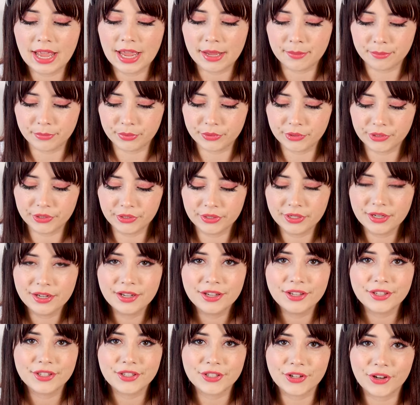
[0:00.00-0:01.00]
and blue.
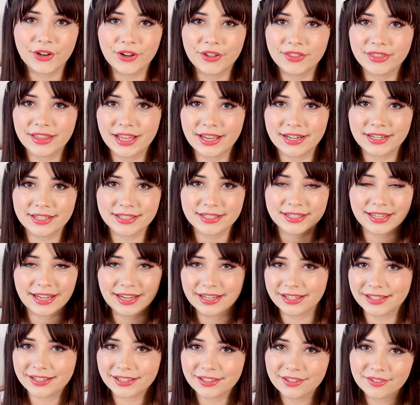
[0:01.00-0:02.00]
So that is
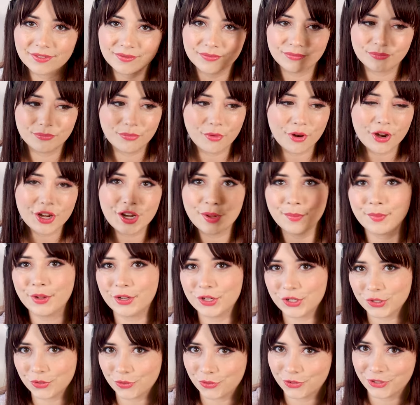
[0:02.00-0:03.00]
like pretty
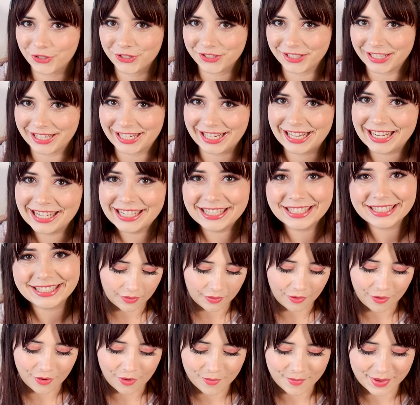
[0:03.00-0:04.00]
much all you need.
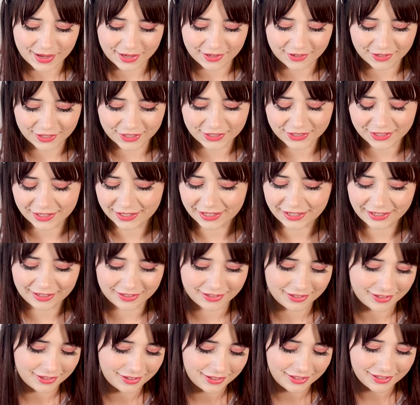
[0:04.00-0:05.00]
oh my gosh, I,
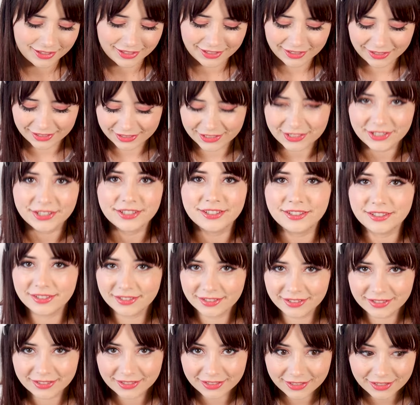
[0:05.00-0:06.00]

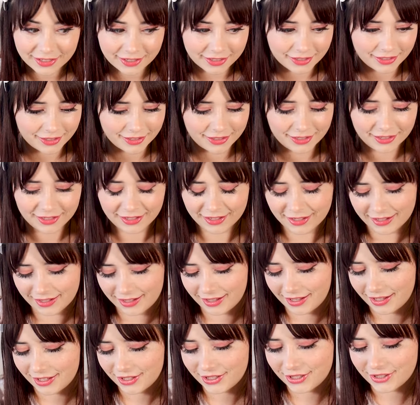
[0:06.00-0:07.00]
dude, dude.
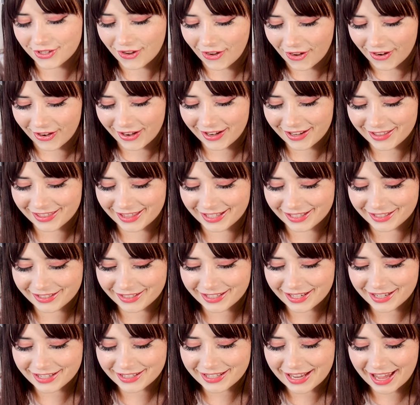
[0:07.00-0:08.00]
So this
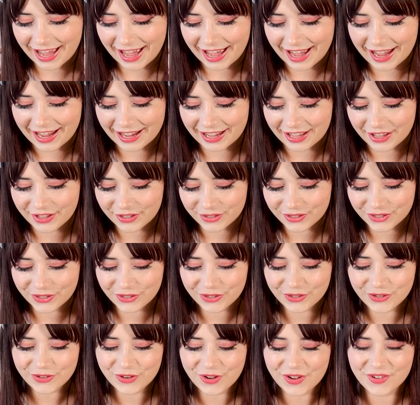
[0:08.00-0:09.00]
is a
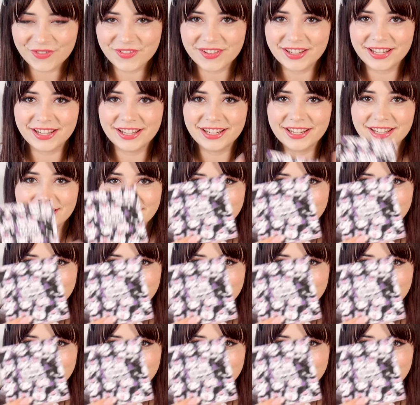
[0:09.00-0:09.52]
Kuromi